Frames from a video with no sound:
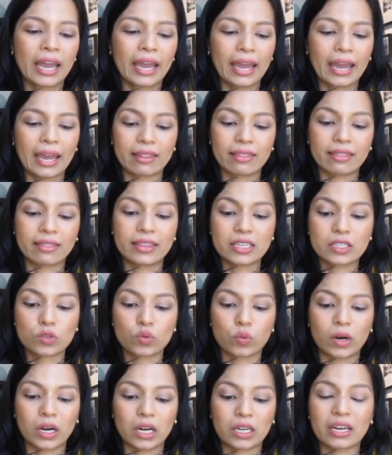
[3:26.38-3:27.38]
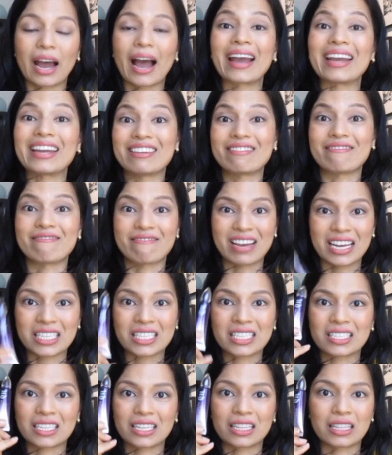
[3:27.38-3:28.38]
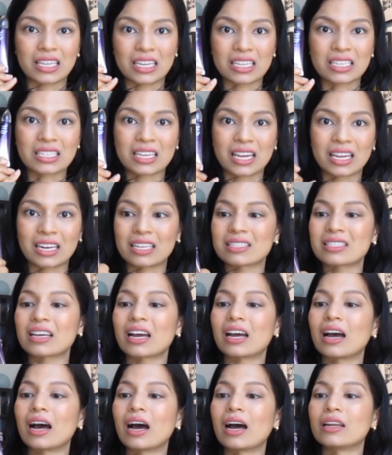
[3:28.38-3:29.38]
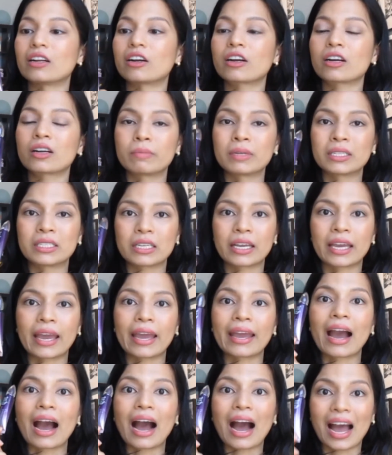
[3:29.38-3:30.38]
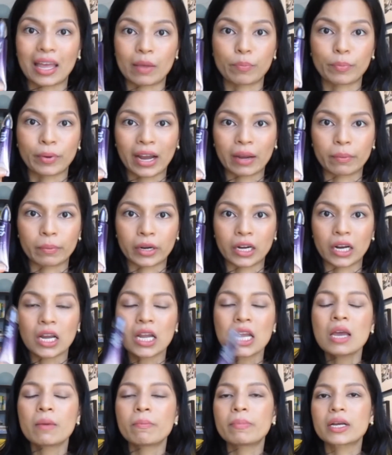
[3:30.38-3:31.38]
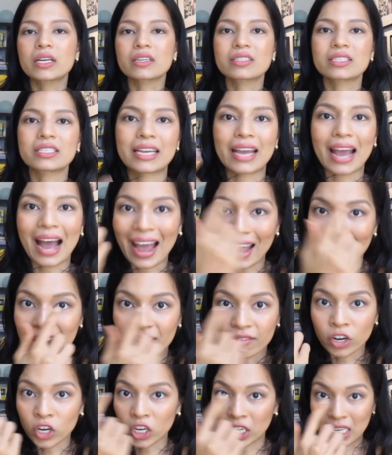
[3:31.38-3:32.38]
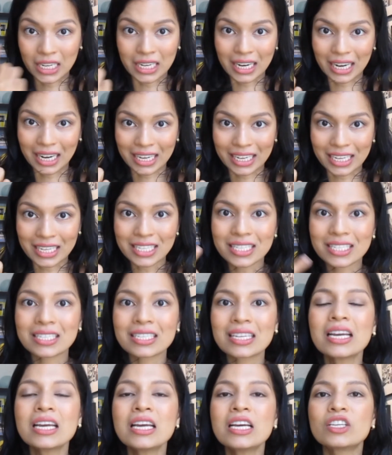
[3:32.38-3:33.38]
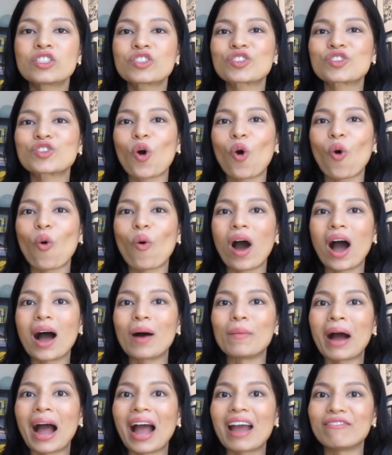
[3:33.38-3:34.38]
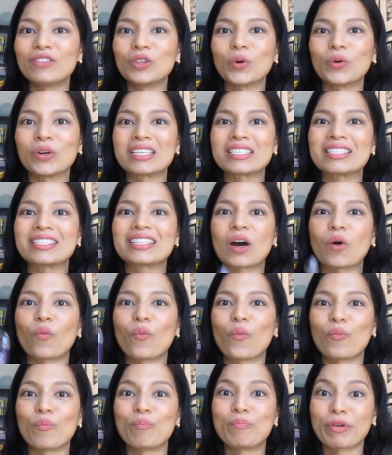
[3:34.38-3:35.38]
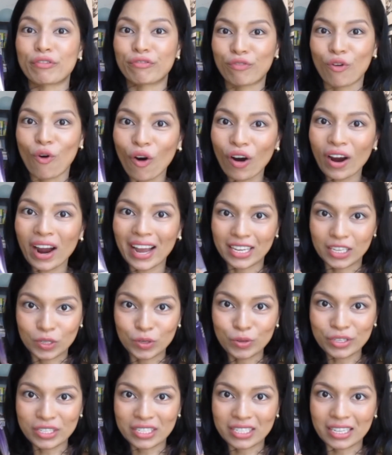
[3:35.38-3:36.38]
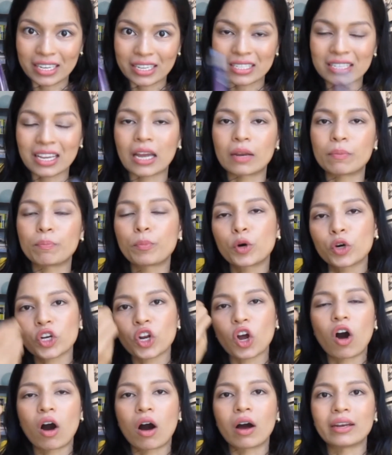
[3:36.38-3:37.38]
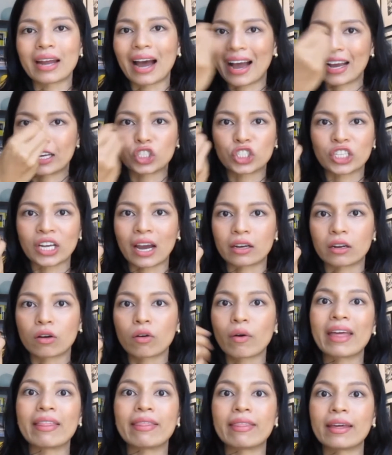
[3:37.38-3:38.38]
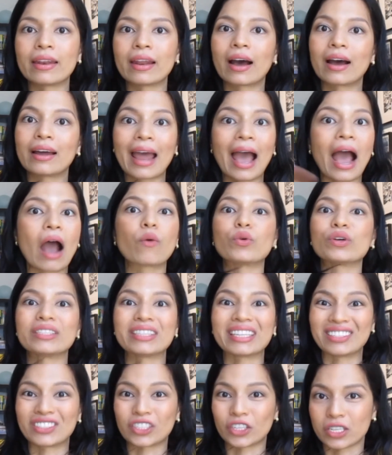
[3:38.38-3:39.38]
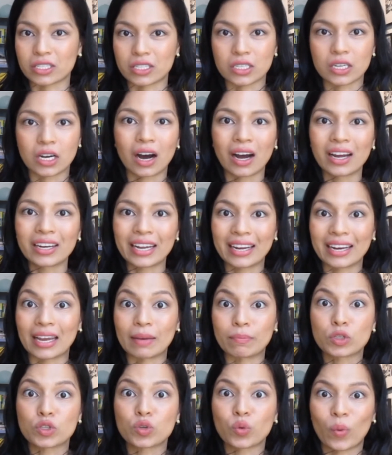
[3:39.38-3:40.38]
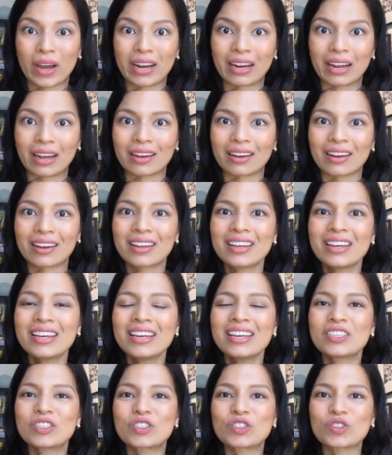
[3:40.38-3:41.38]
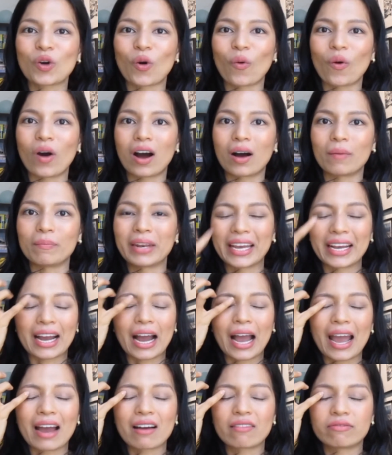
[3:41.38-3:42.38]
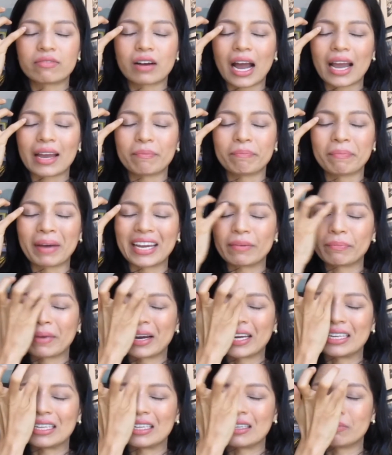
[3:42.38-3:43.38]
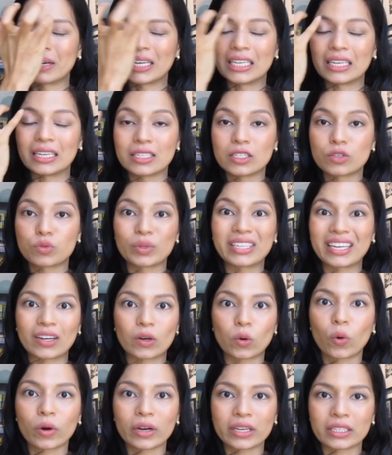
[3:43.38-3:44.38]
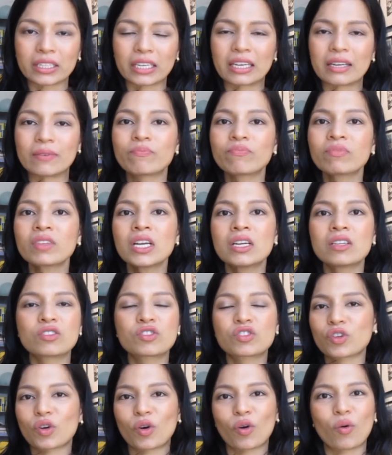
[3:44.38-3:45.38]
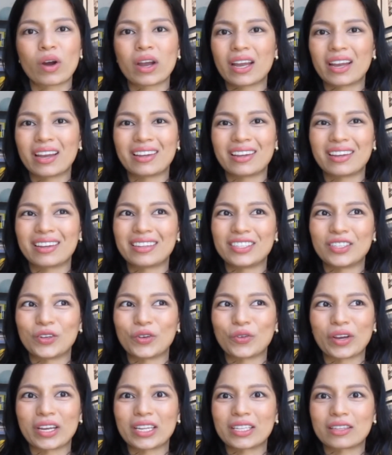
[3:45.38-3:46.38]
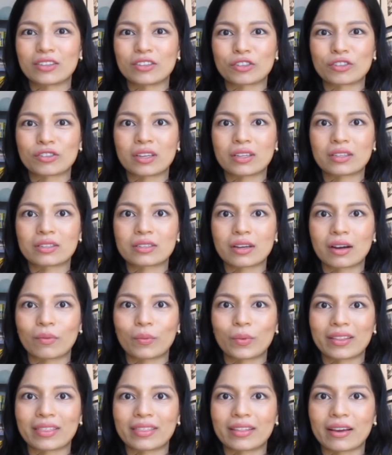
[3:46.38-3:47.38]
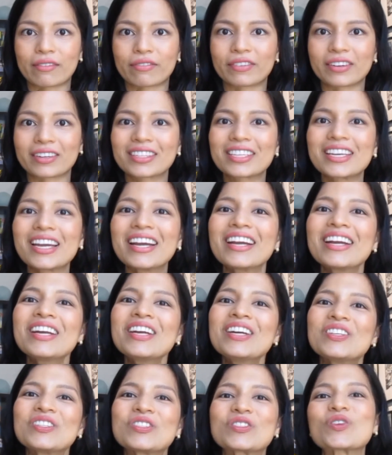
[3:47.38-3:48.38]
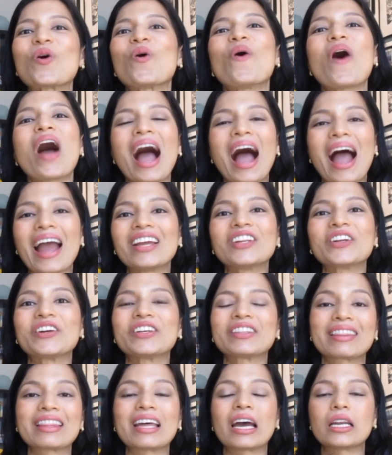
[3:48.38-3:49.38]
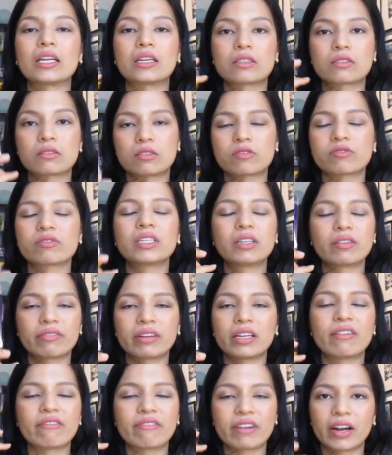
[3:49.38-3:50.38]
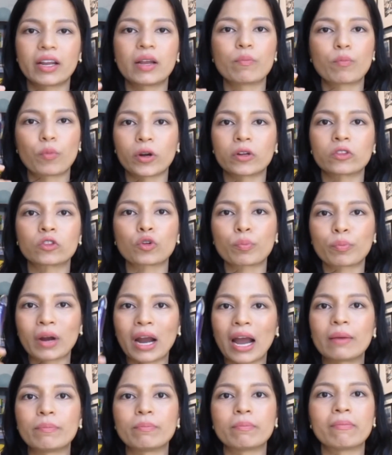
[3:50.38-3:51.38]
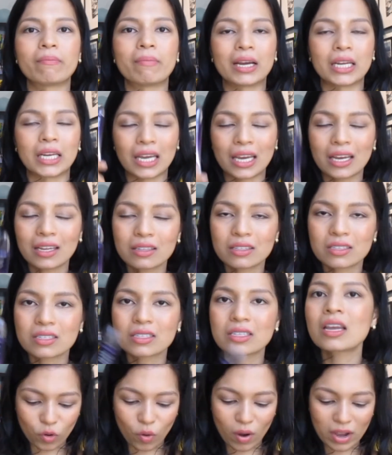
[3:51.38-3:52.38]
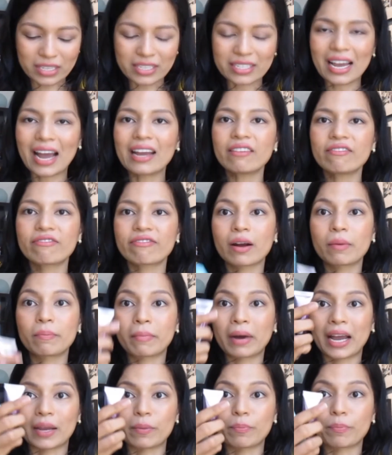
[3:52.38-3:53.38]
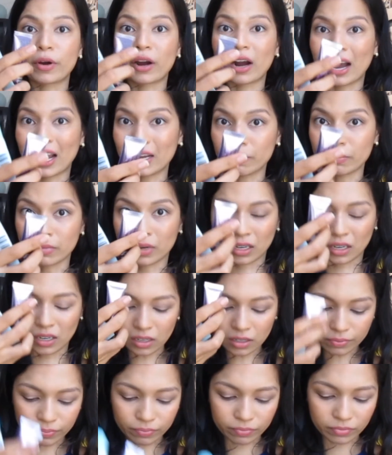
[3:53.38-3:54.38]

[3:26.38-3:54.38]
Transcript: and this one I invest in this, and it's an Urban Decay eye primer, because see, I have hooded eyes, so I've noticed that before I use this, I put on eyeshadow and then an hour later it's gone and I'm sweating. So like I have my lids would get oily, so you know, it's not worth the effort. So I learned that it's really very important to prime my lids. So aside from my primer,